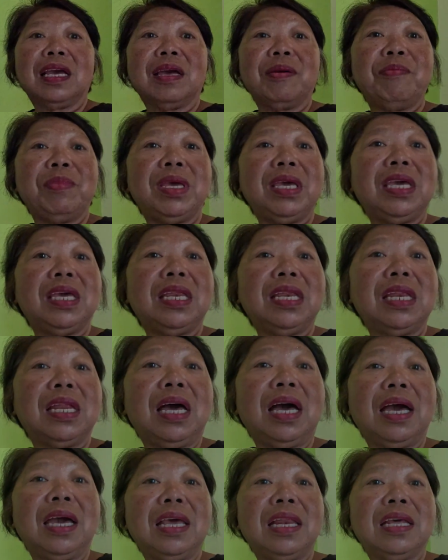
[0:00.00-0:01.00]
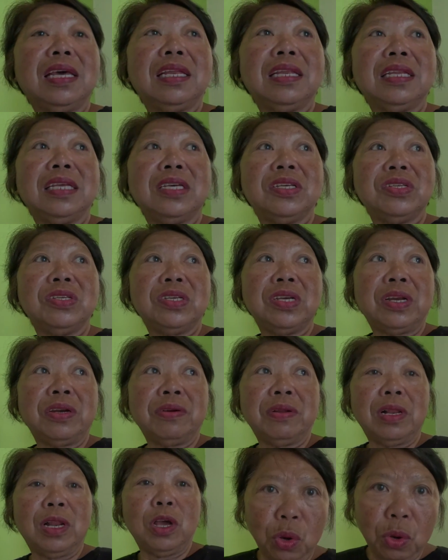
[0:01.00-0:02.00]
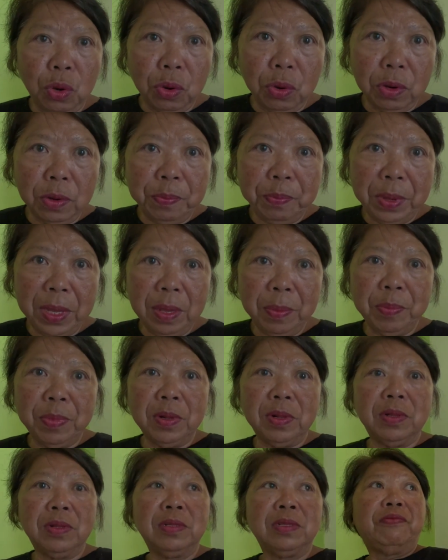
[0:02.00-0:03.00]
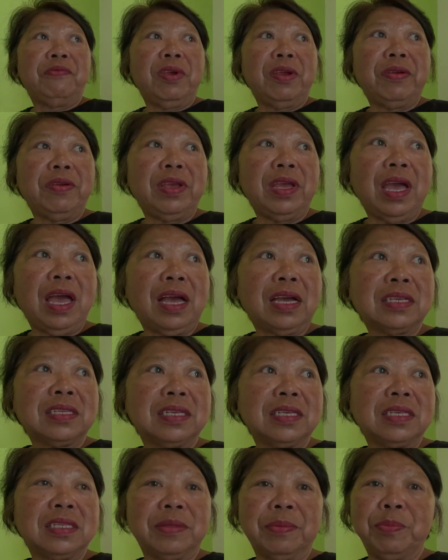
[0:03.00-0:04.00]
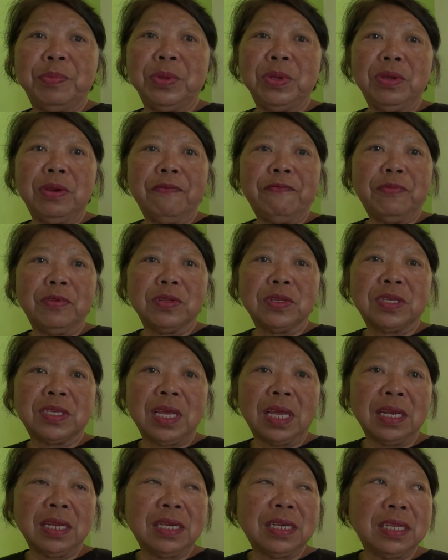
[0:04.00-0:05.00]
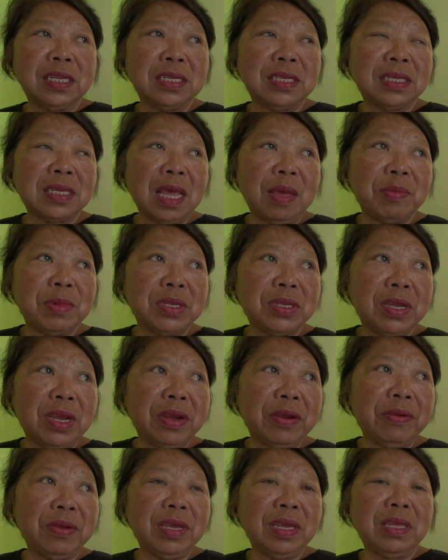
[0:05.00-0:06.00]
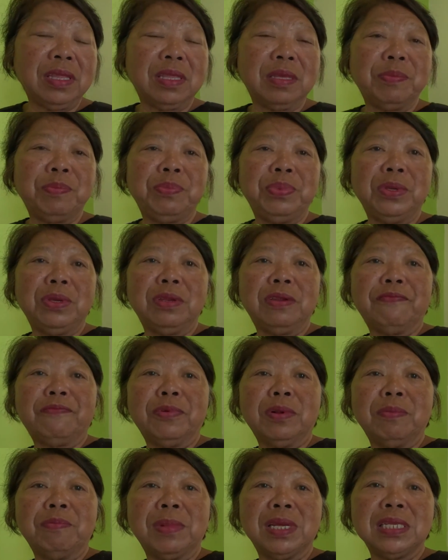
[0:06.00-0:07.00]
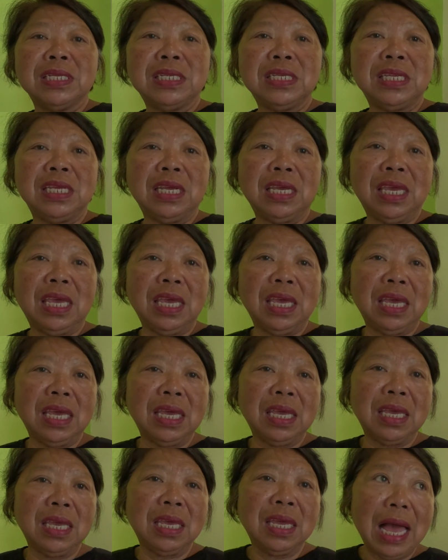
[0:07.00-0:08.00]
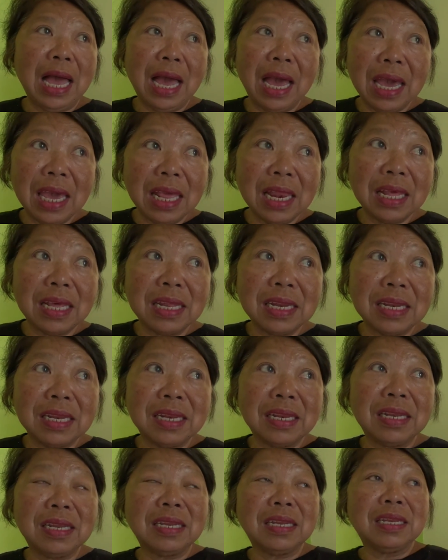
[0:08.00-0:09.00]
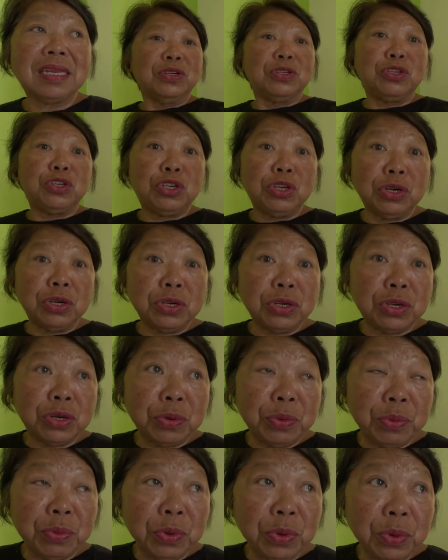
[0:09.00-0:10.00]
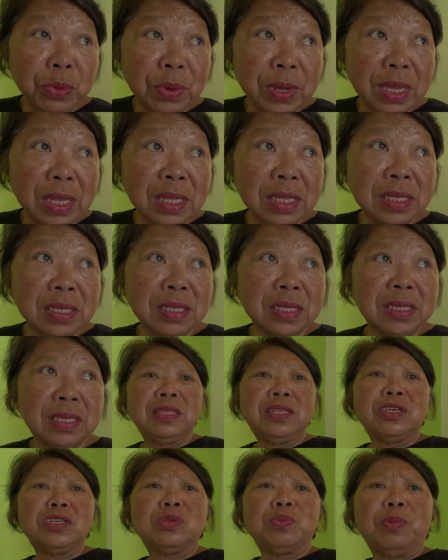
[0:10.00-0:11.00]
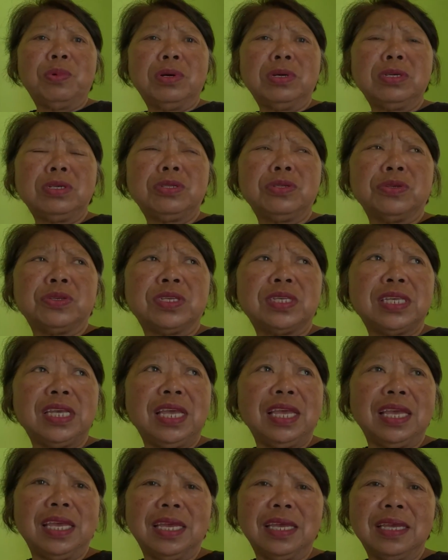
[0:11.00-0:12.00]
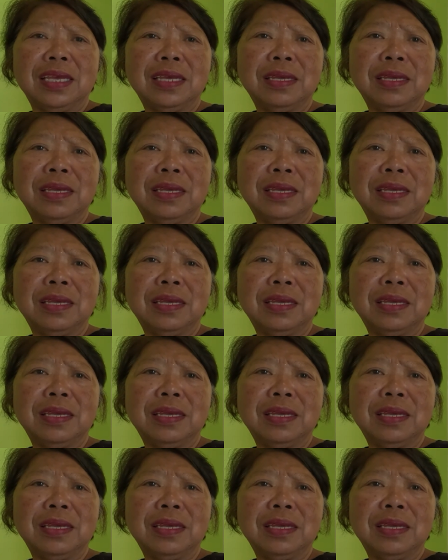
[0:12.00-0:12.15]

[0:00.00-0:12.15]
Camiguin Island in general. Good people. Very access to beautiful sunken cemetery, the beautiful Mantiki Island, the church ruins. There's more to see,